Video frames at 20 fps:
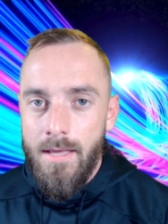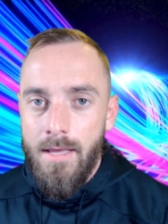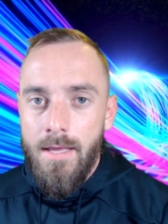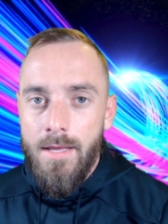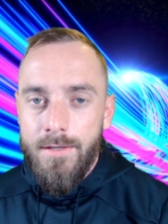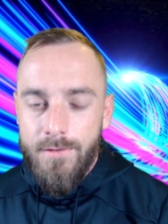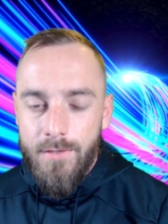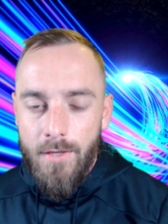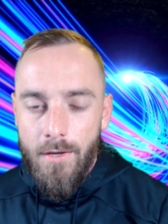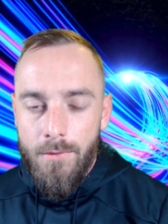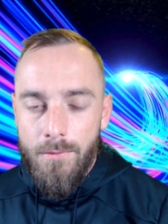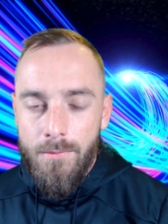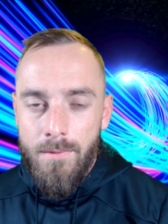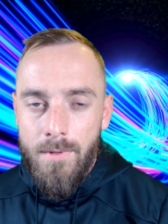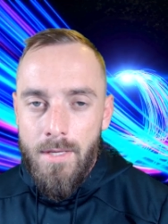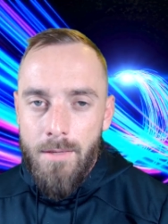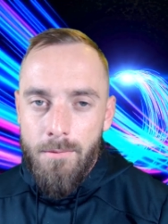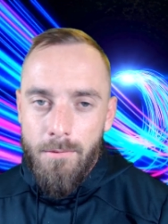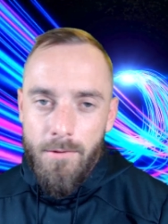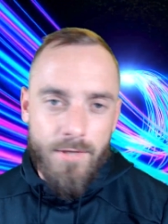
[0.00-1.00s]
So,
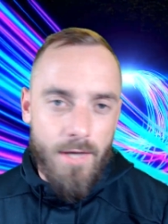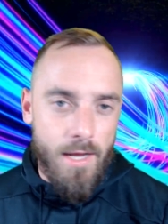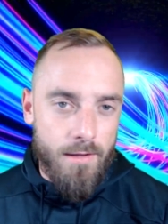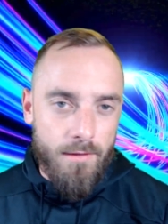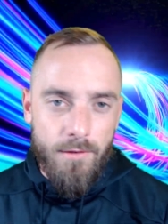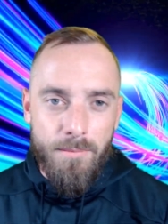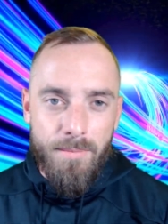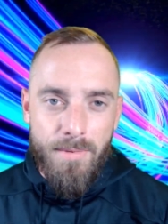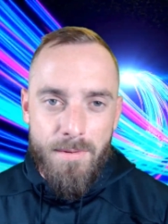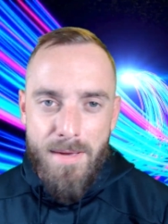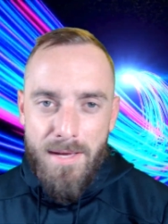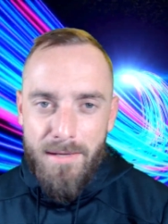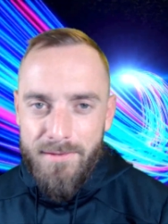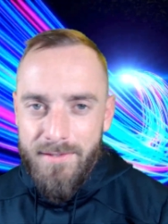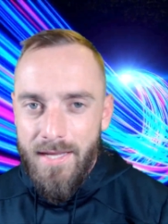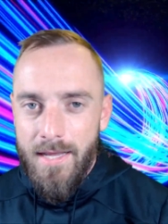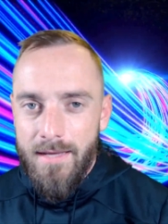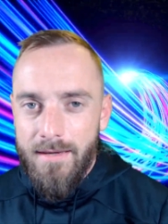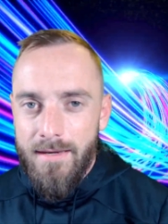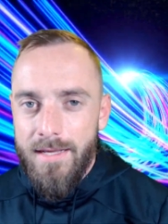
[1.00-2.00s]
we're going to talk a little bit about
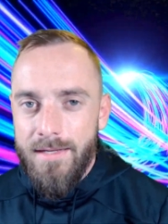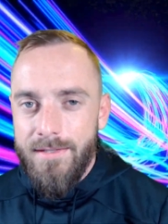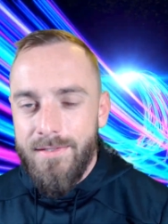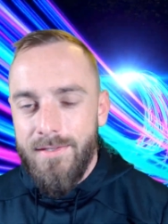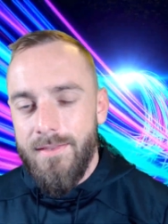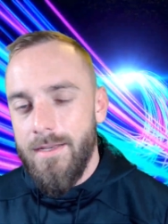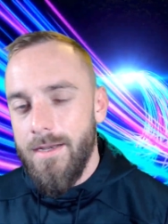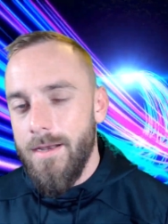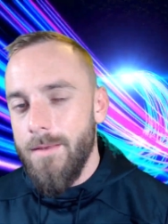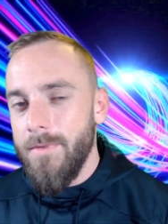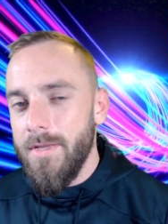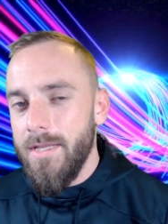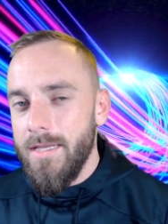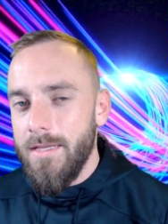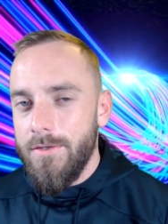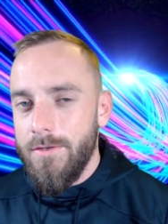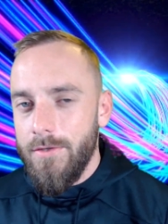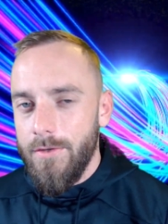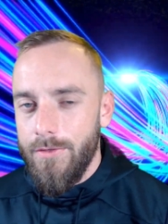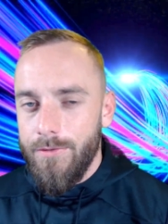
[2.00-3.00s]
TitanX, and then I'm going to get
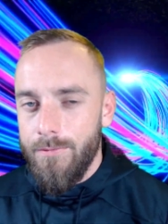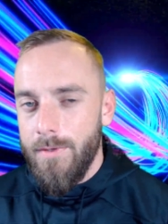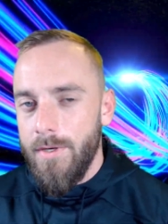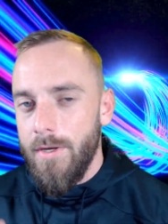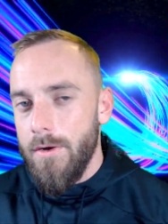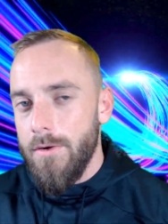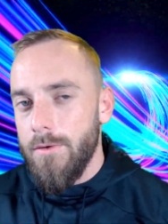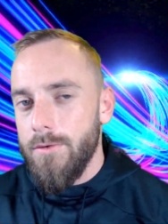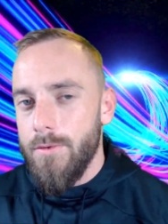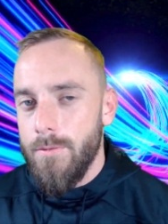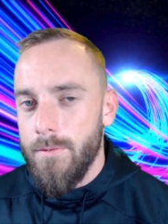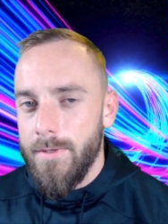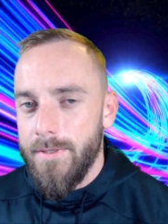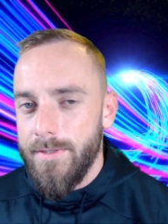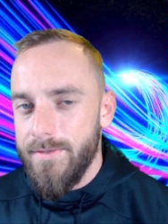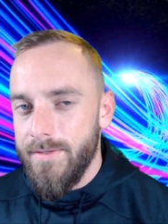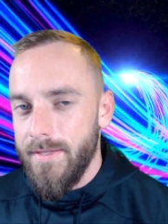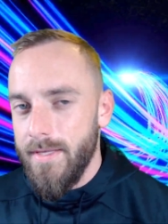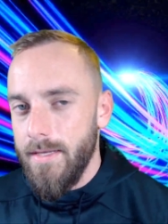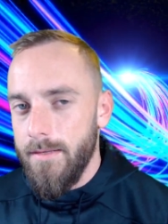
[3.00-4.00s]
into 3
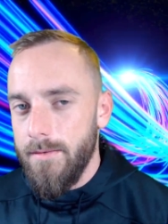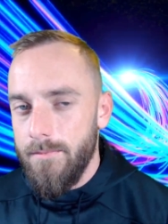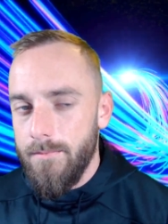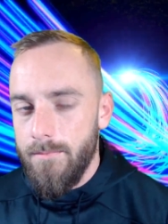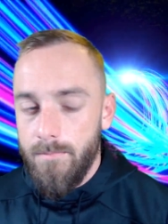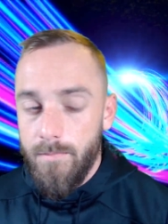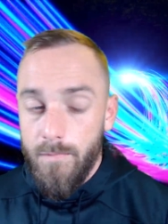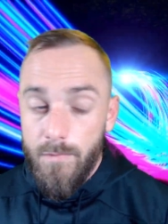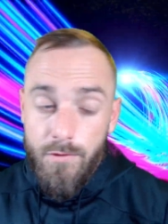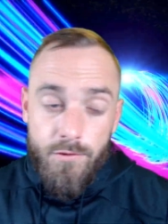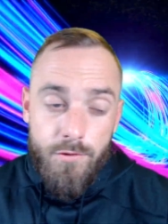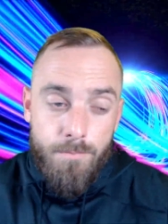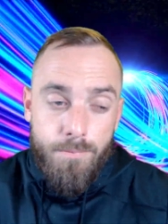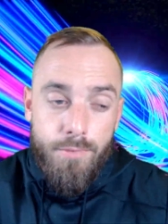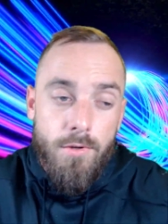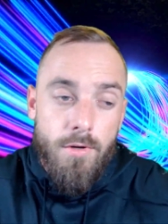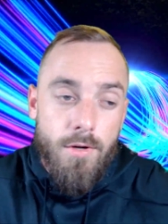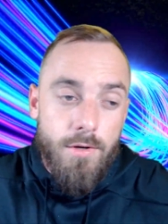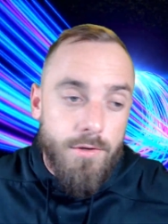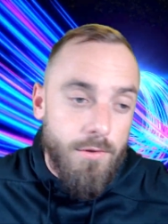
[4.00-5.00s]
altcoins that you should
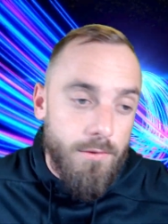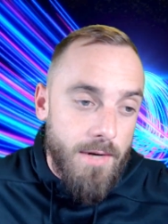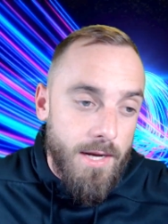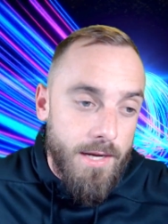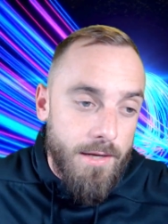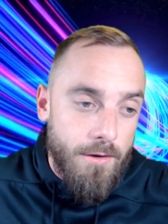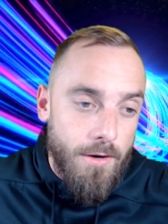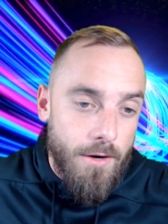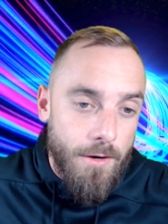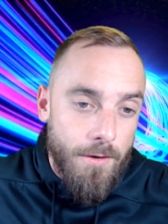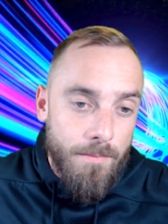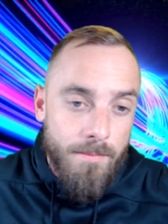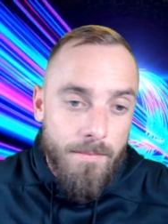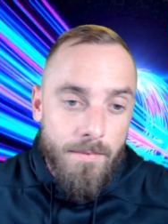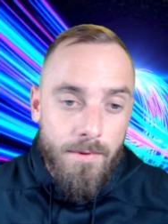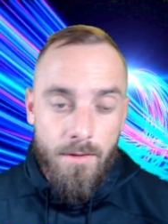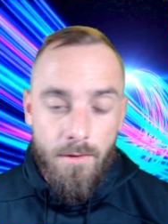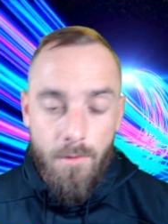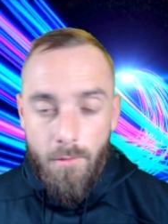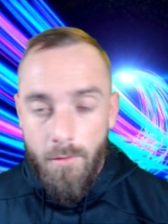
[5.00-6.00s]
put on your radar.
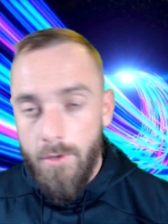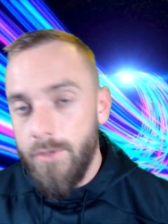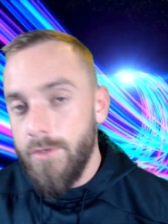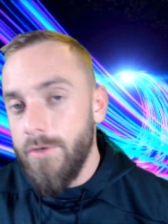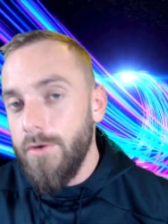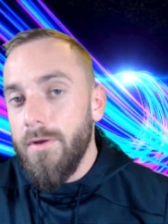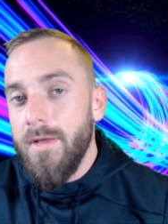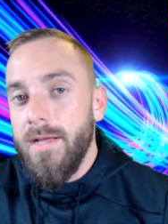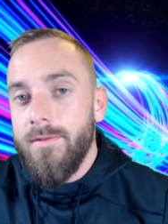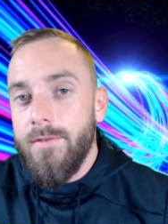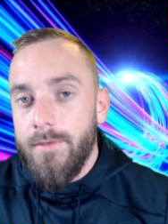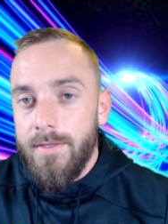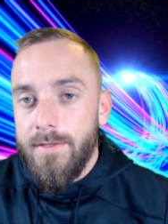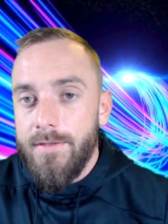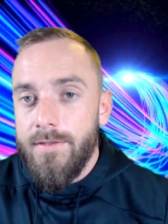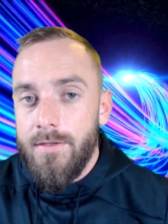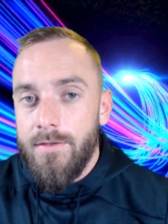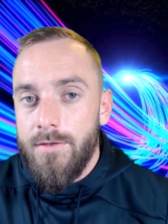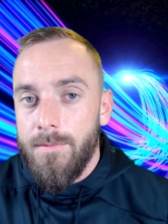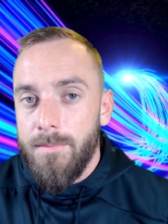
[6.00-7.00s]
Or you don't have to
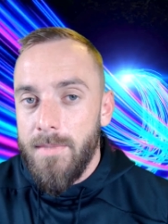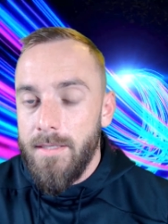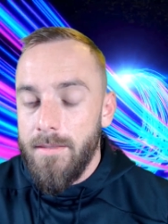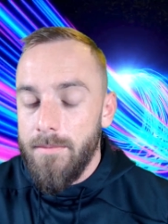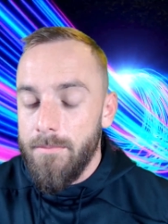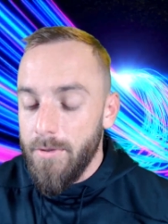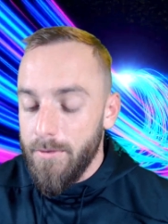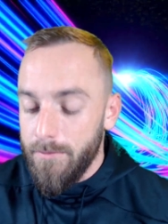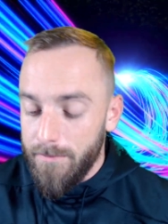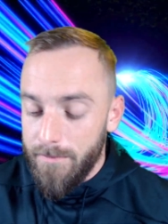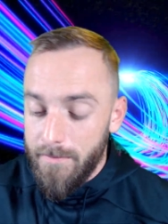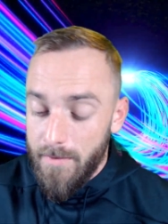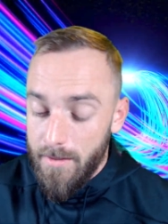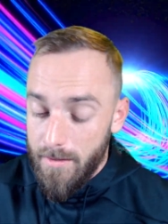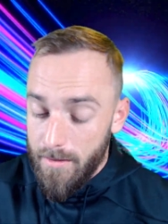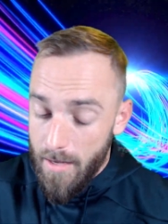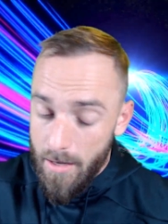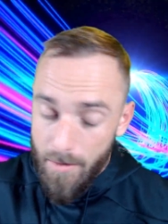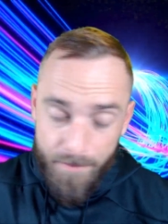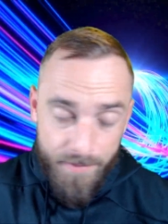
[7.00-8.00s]
listen to me. But
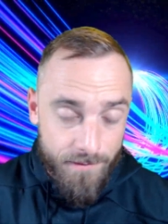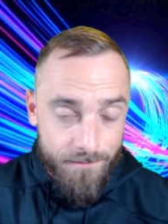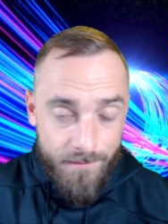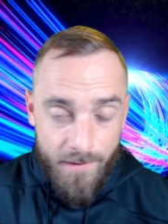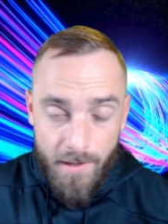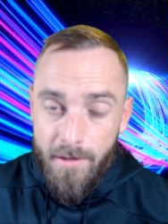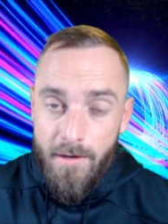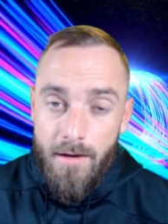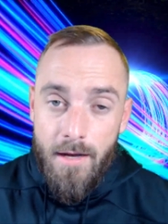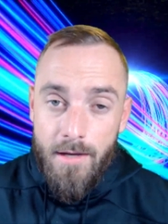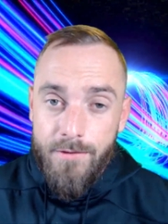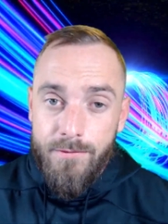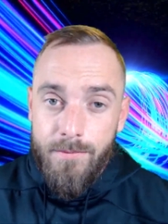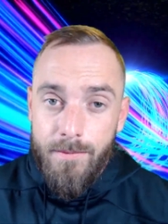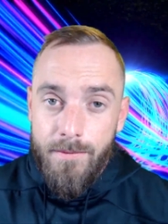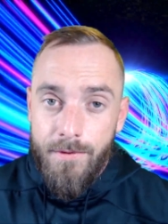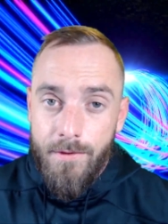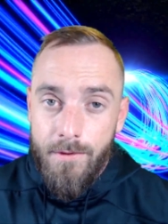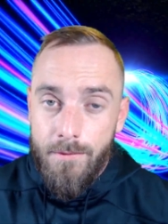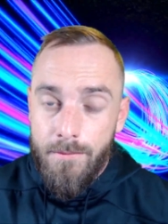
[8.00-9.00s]
I'll be very honest
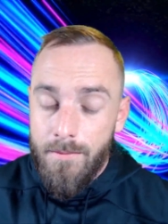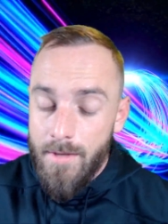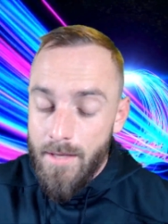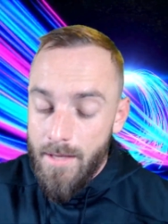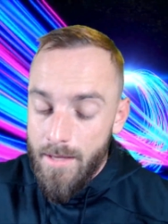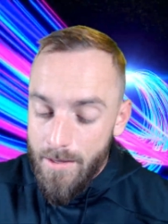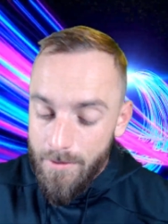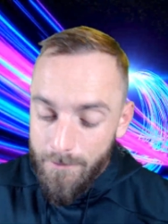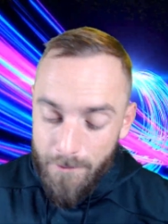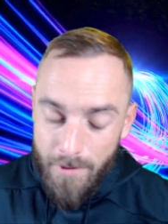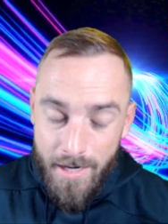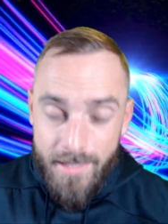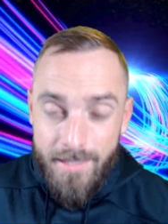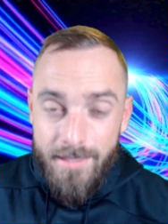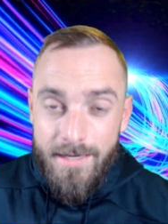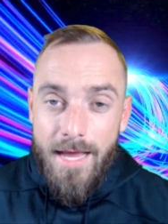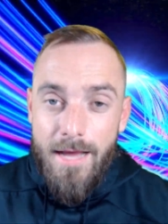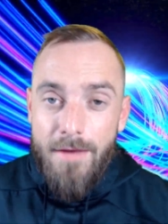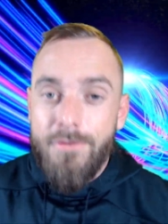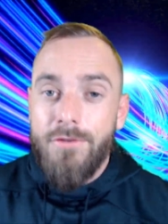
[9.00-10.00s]
with you. Right
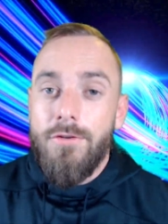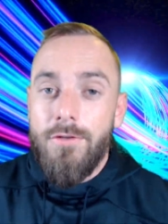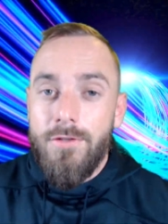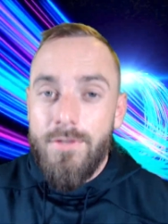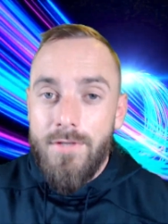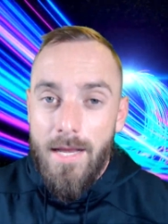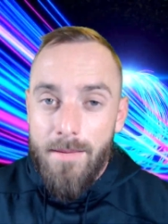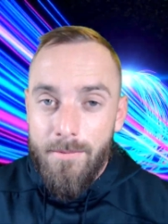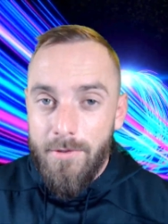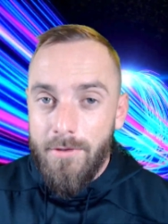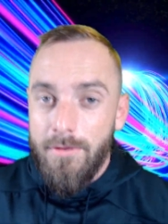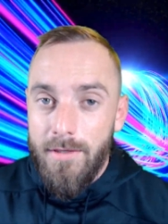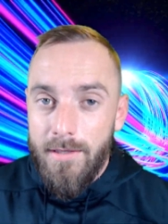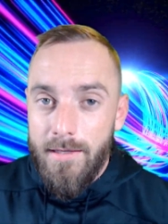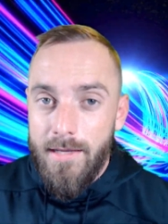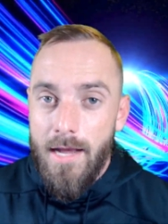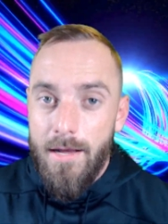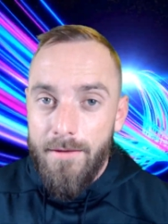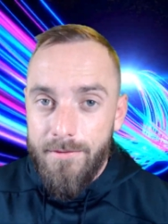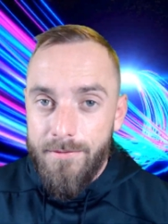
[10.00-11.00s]
now is your time to click
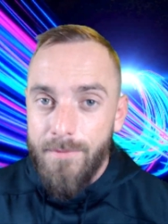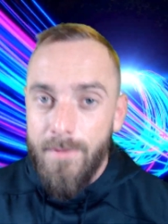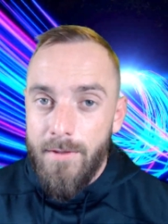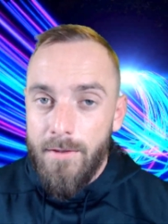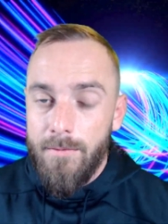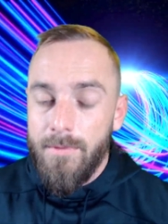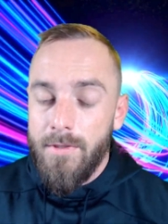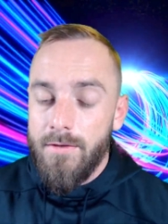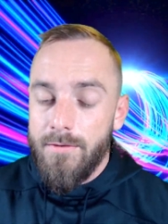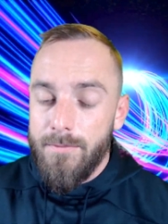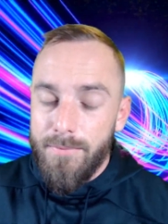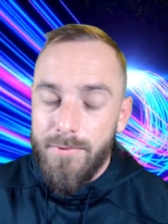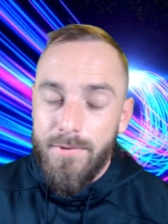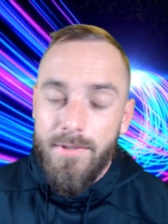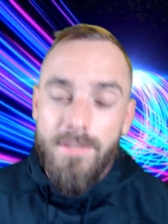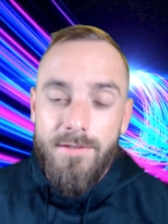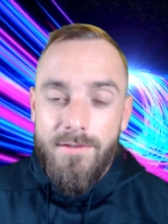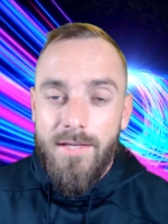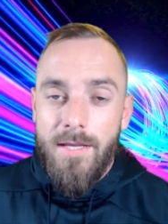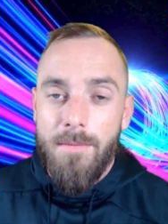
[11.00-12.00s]
out of this video, because
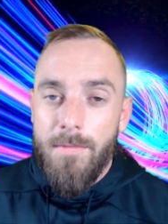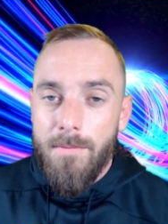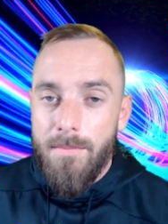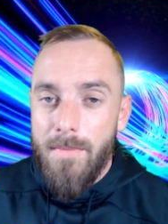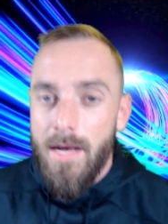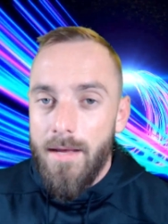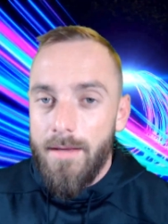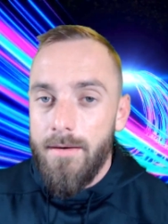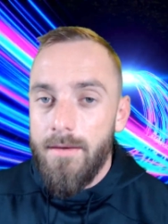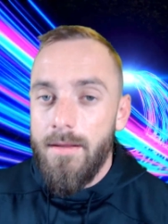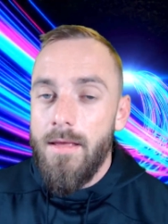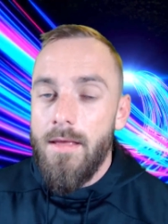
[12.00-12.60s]
please keep in mind,